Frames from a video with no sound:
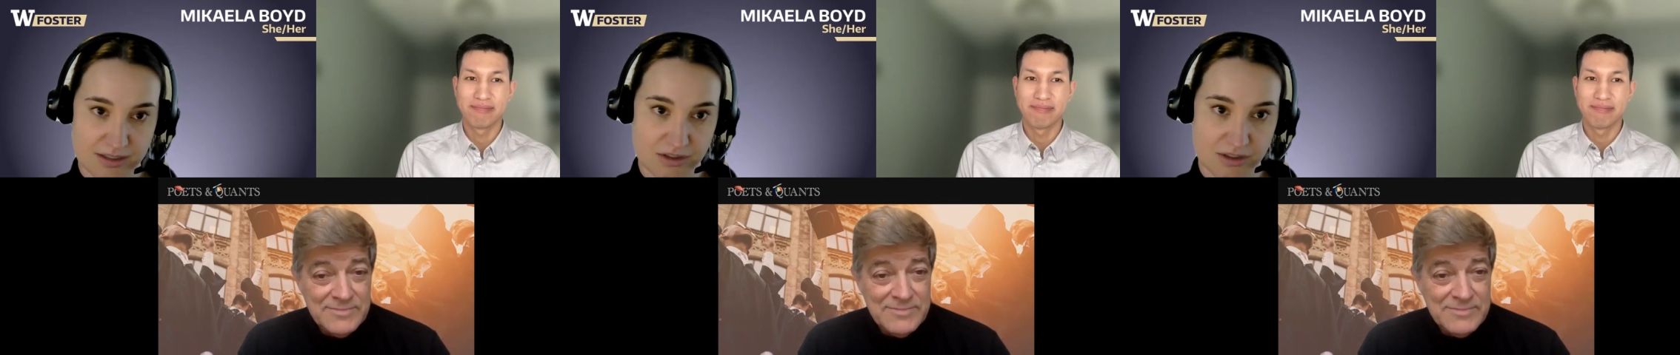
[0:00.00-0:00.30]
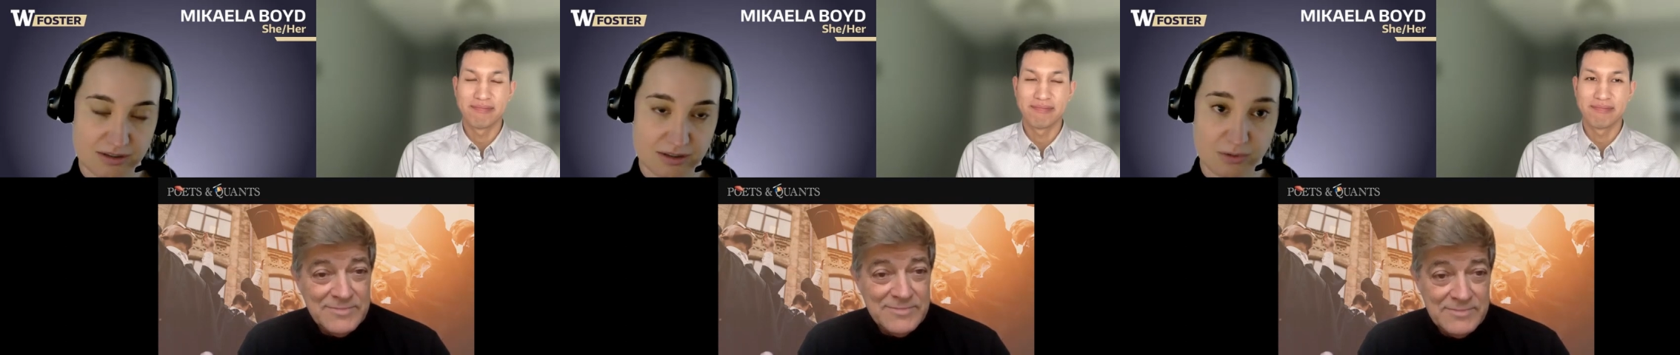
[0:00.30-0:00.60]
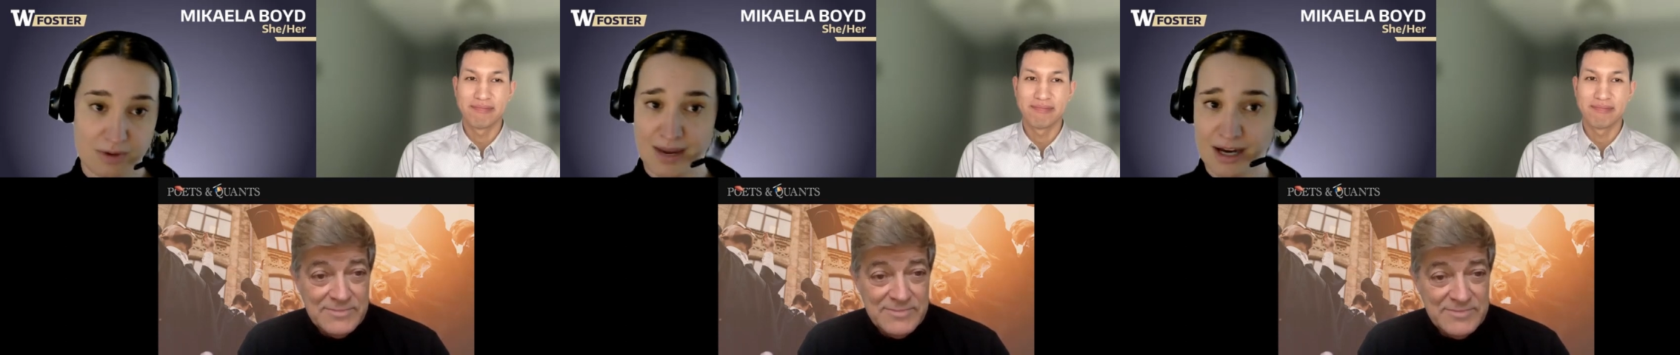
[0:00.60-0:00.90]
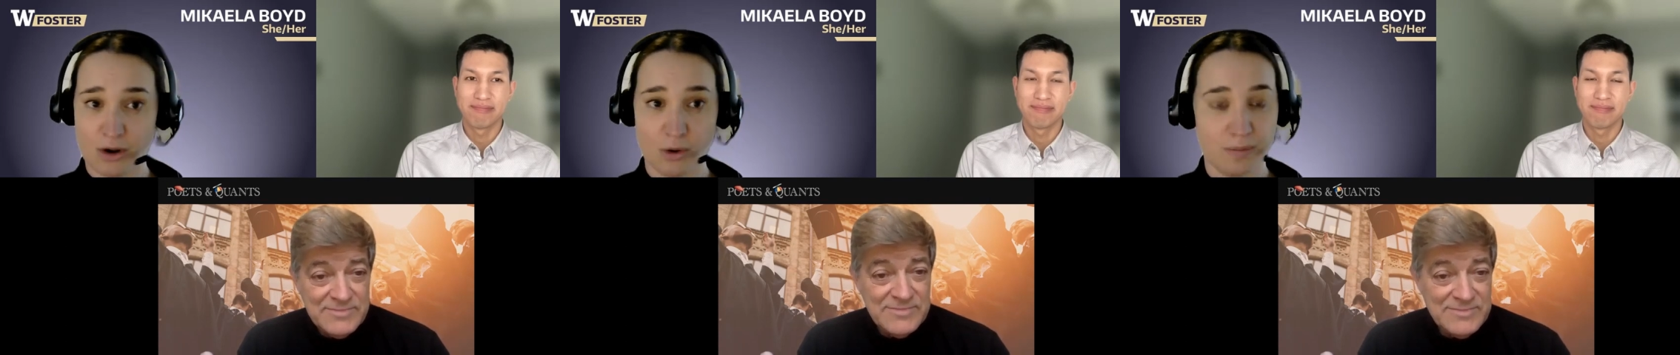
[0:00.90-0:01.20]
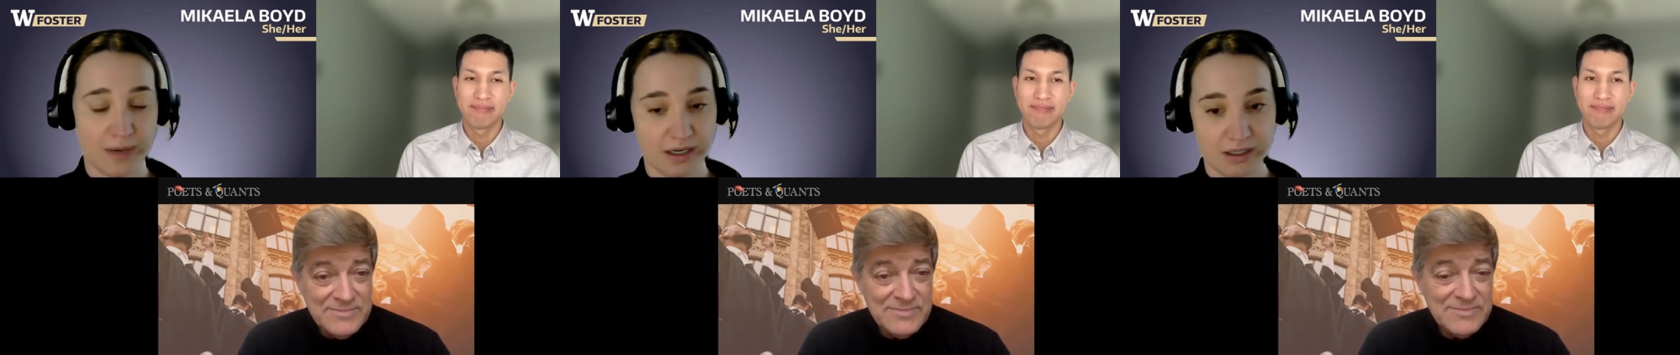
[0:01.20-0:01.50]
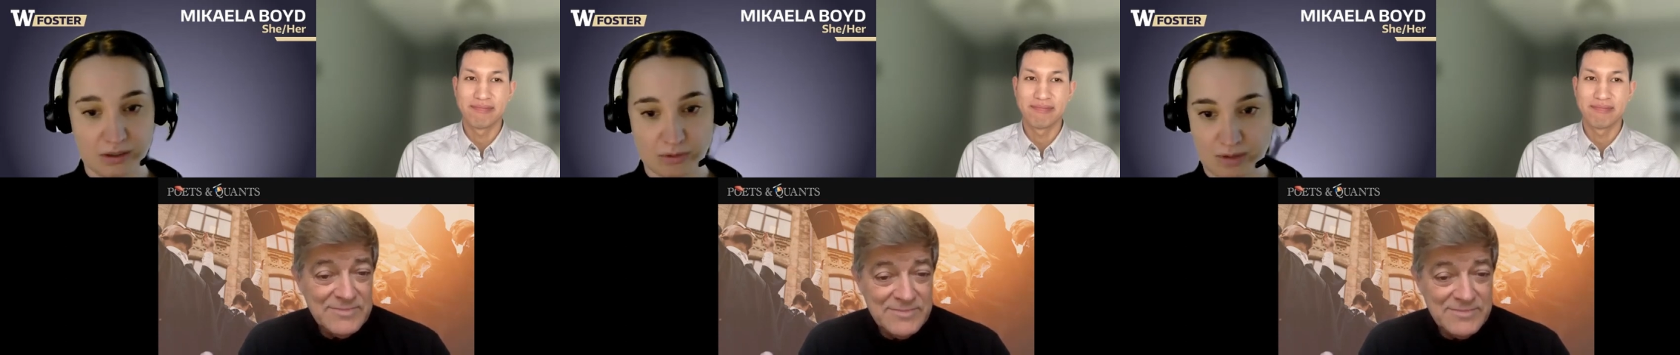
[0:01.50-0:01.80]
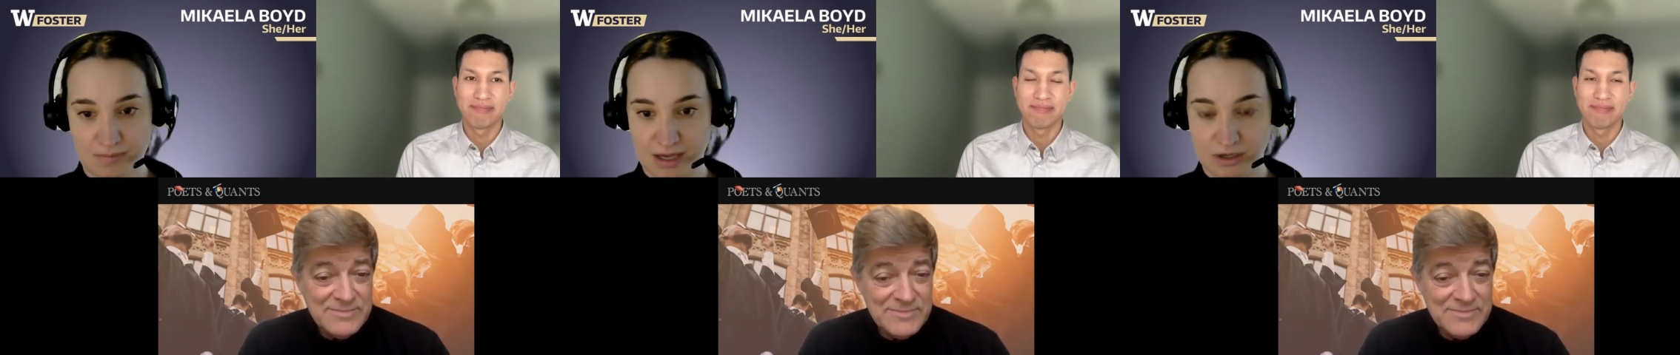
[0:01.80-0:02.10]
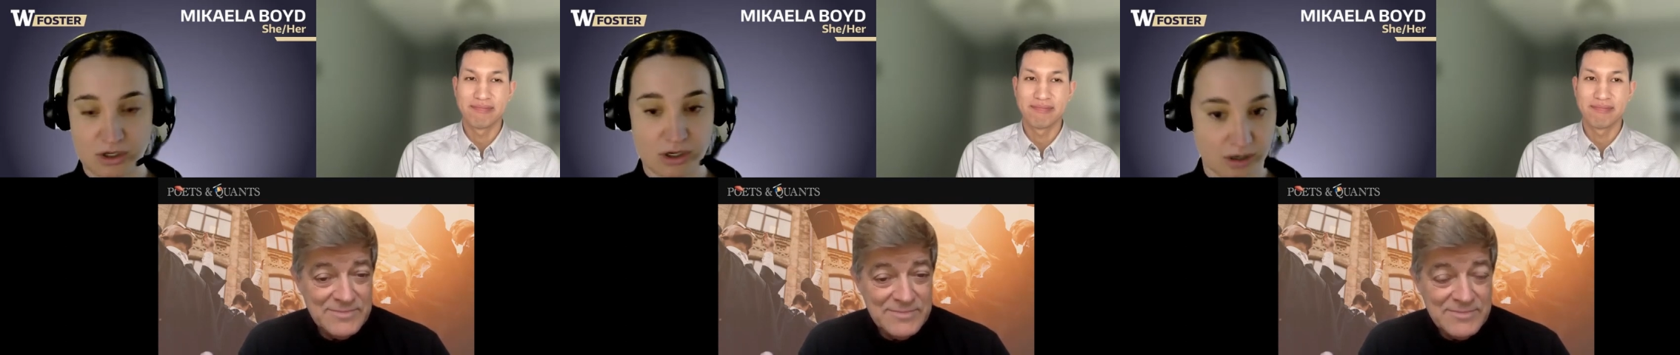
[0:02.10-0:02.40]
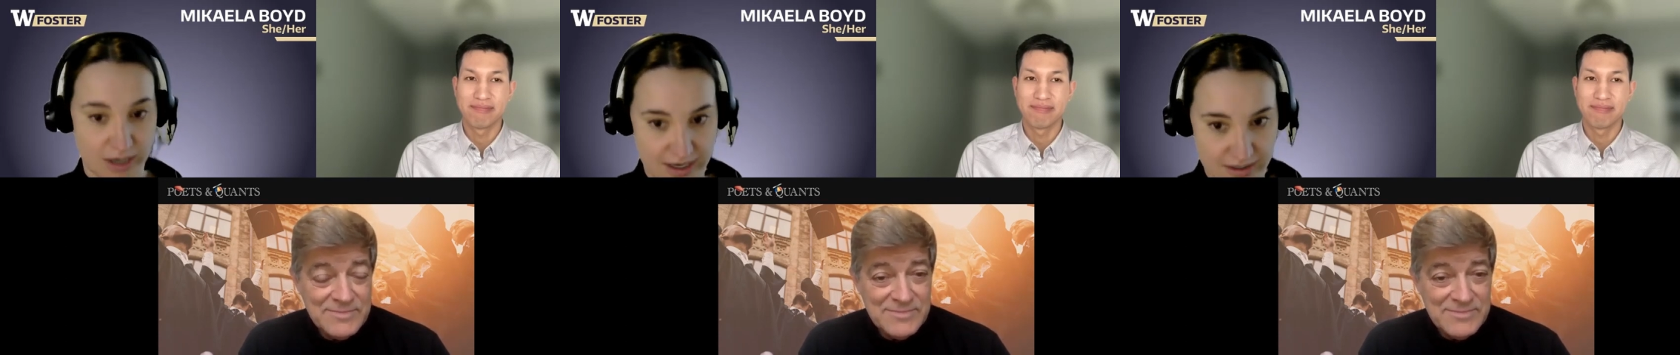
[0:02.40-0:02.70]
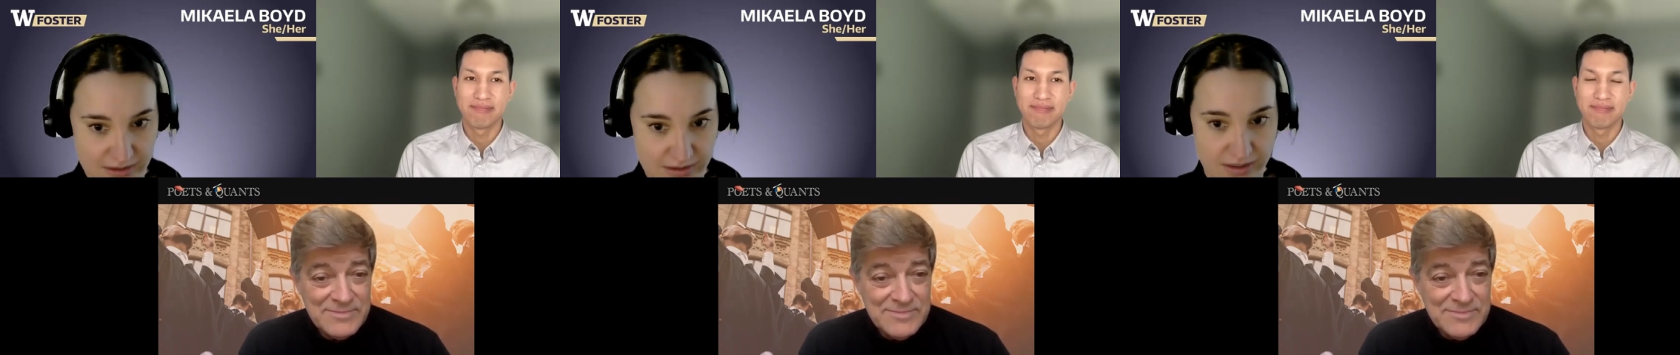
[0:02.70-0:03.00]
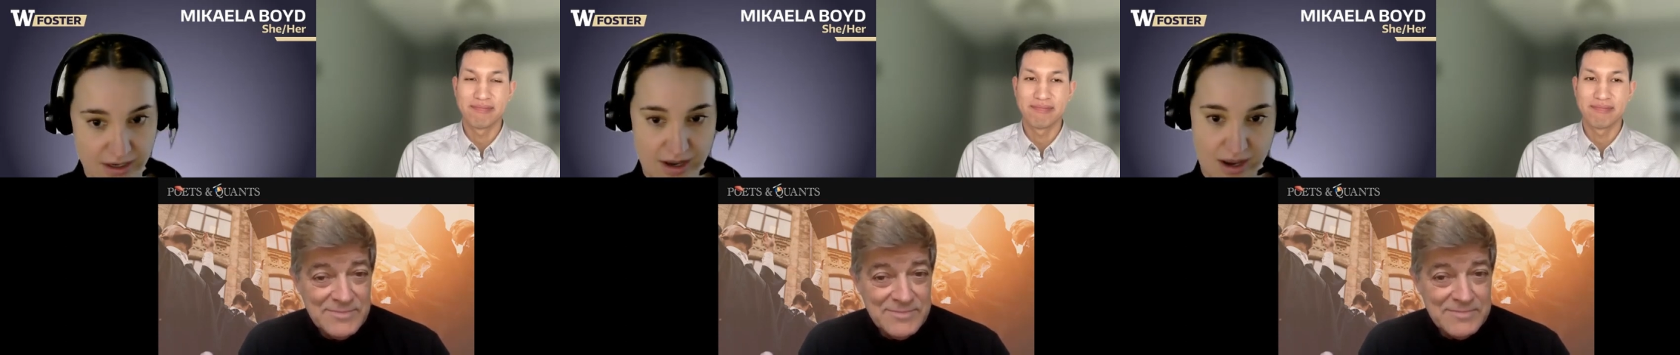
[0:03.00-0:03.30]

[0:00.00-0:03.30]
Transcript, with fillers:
Speaker 1: is just remain open, remain curious,